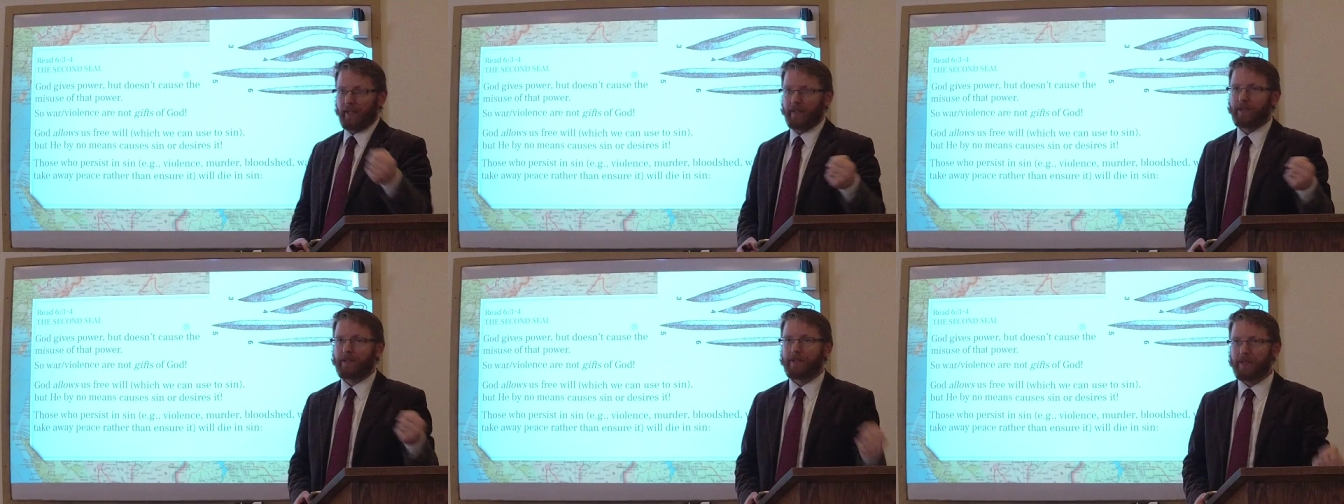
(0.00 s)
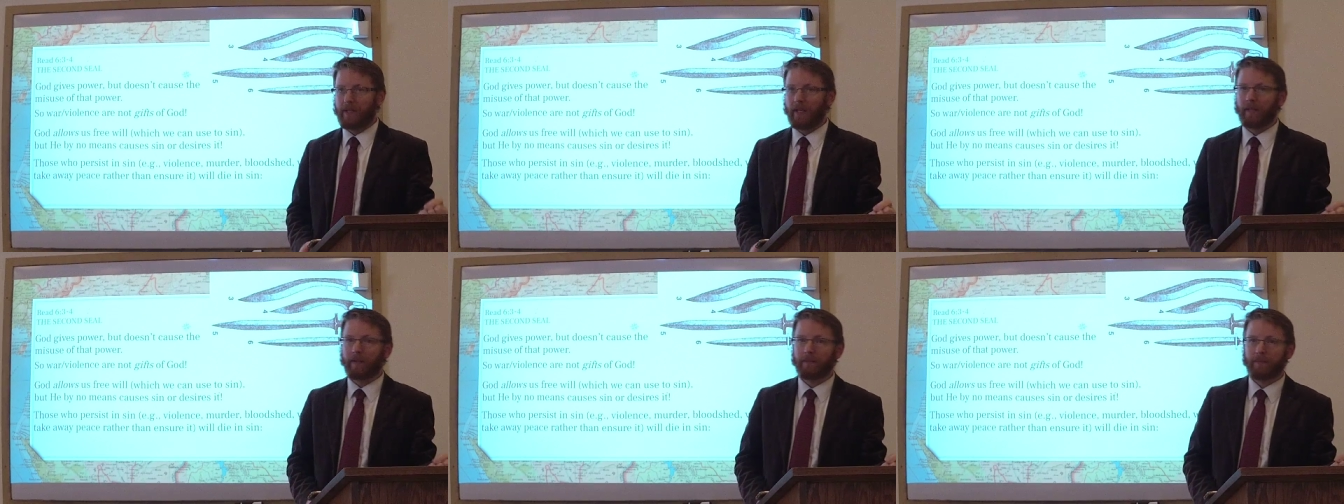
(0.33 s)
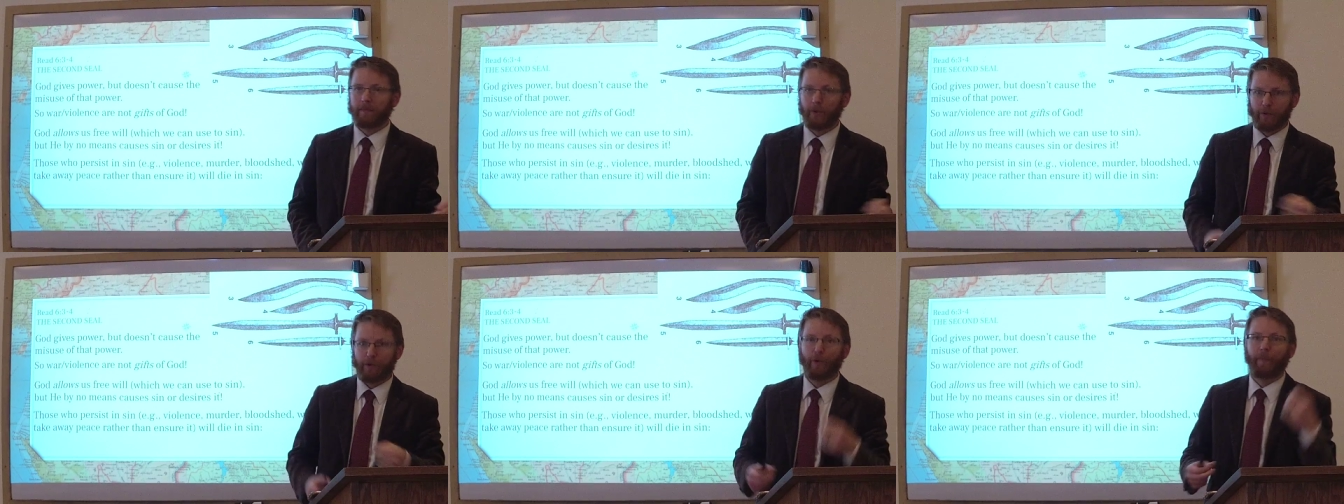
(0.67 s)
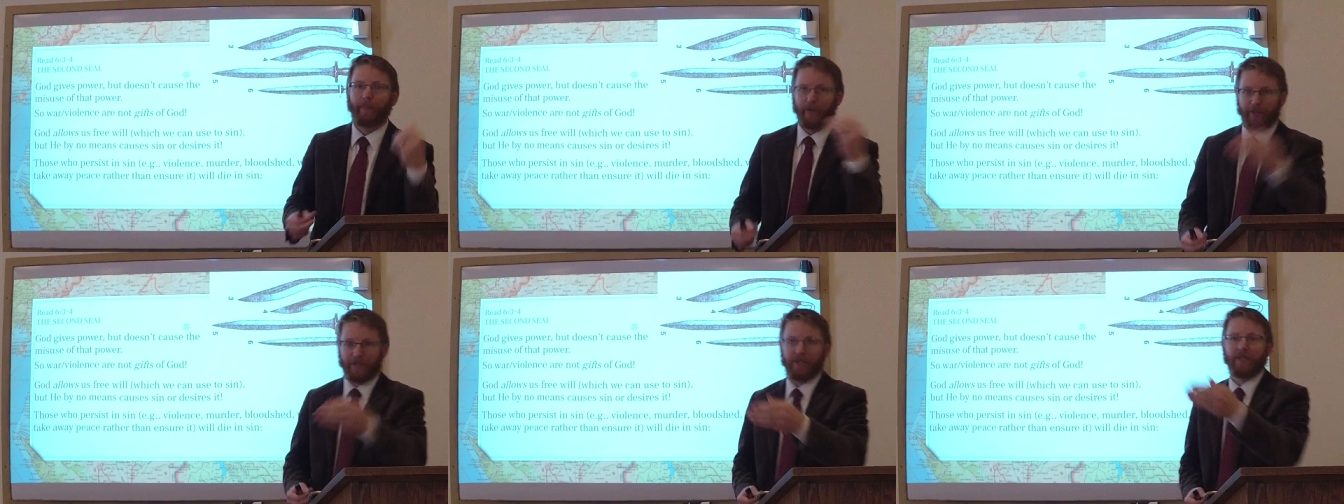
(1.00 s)
in sin. Those who
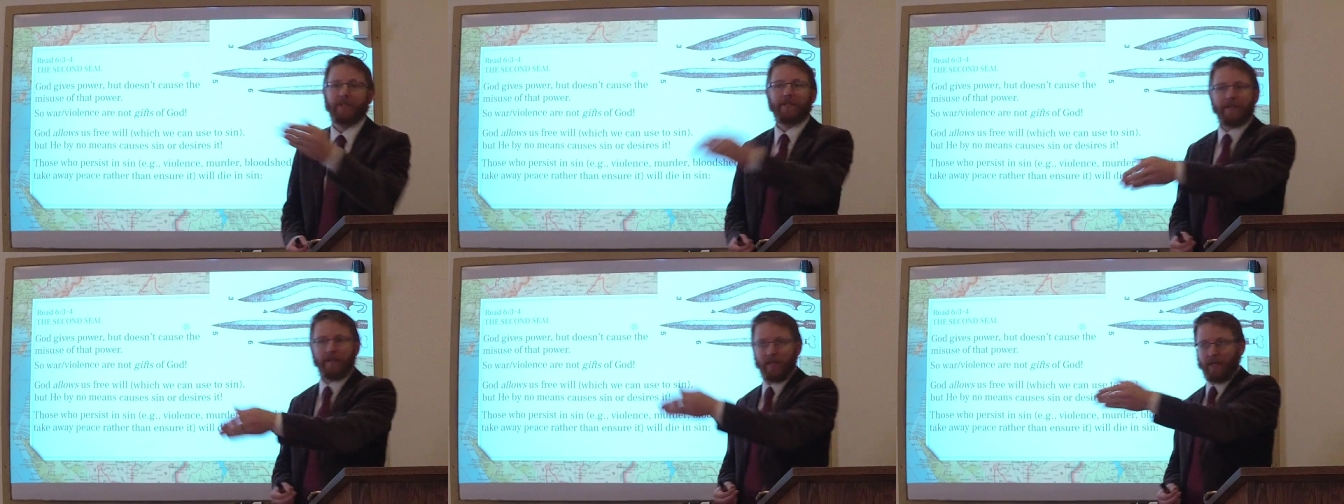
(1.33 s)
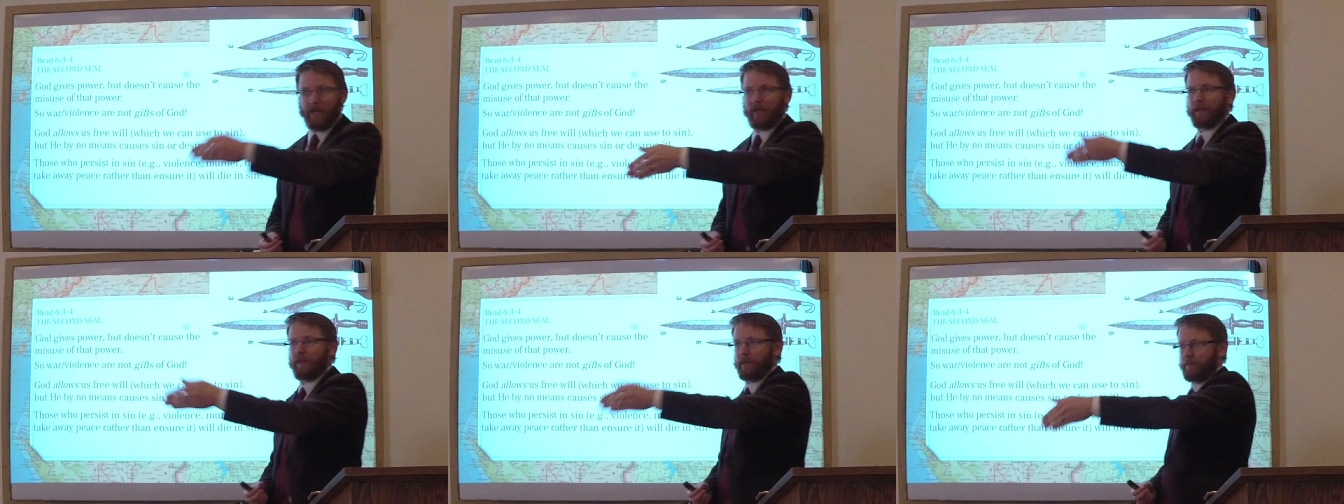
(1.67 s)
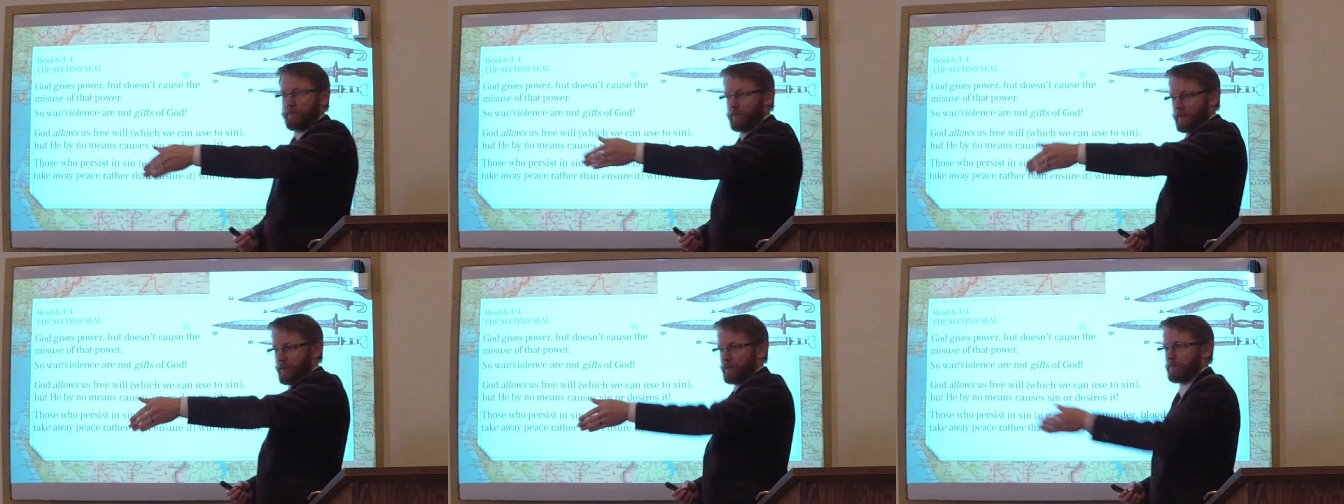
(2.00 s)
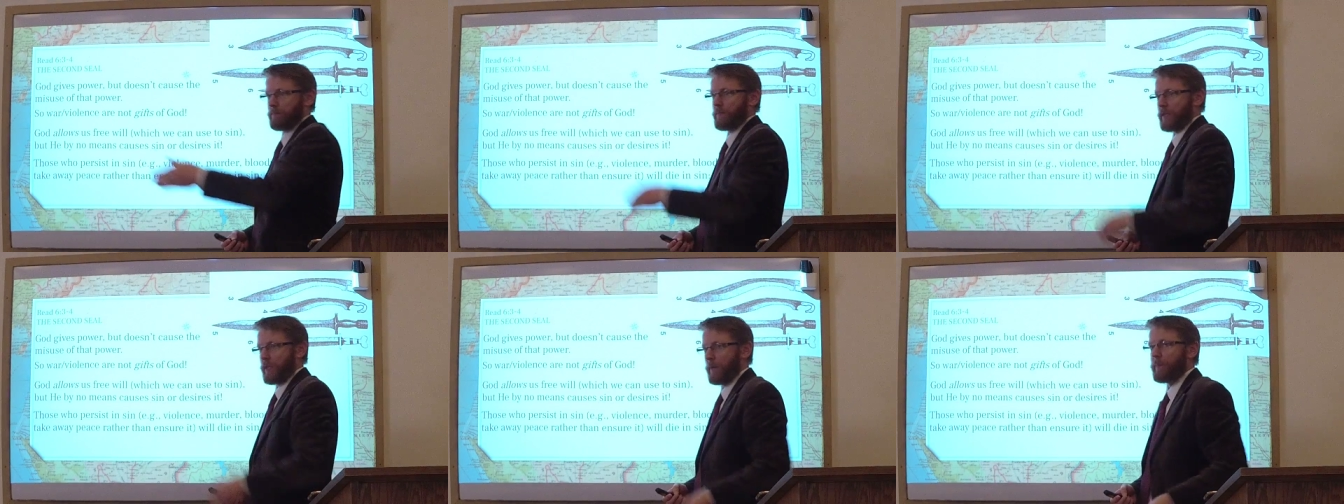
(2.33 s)
persist in
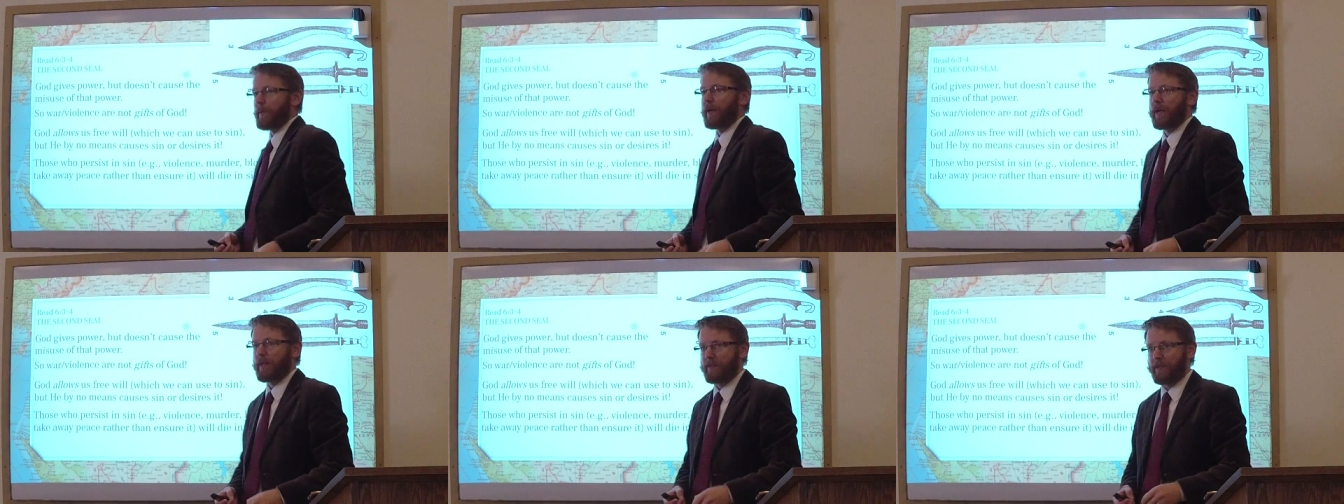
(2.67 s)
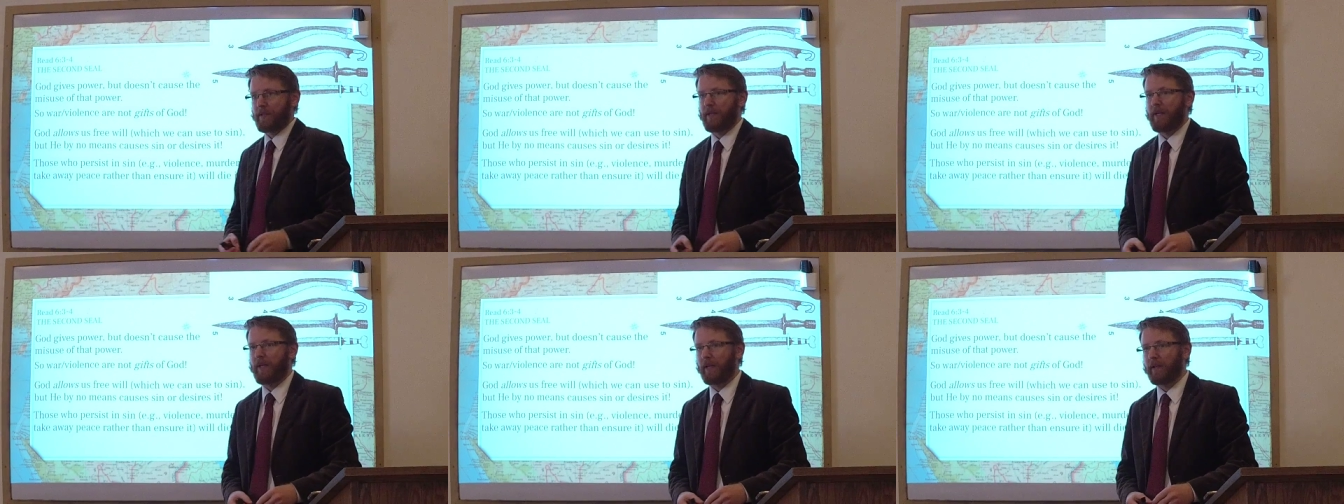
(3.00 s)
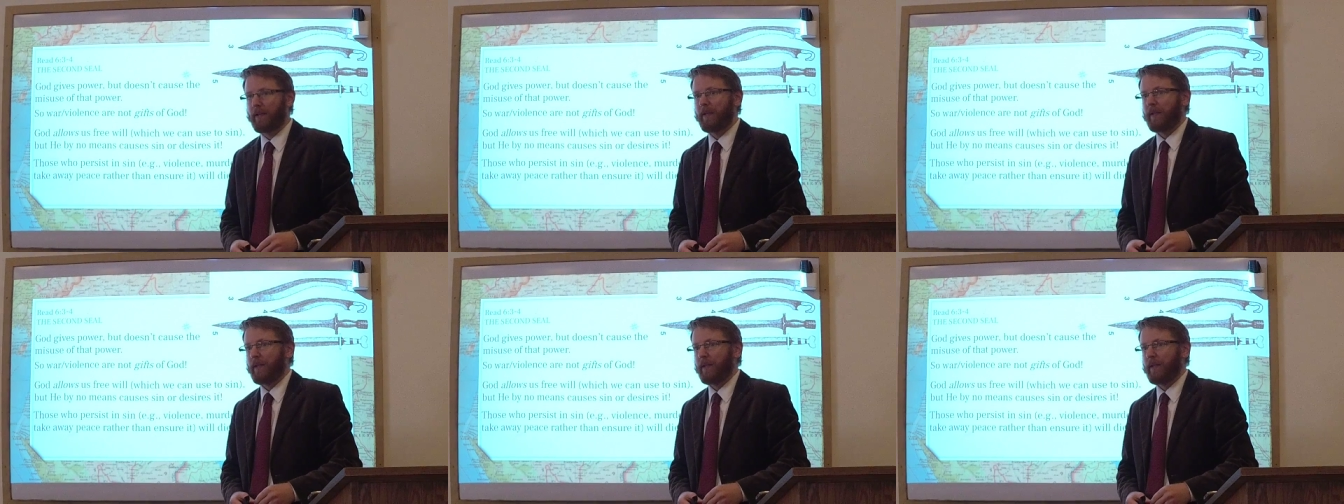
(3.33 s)
keeping on sinning,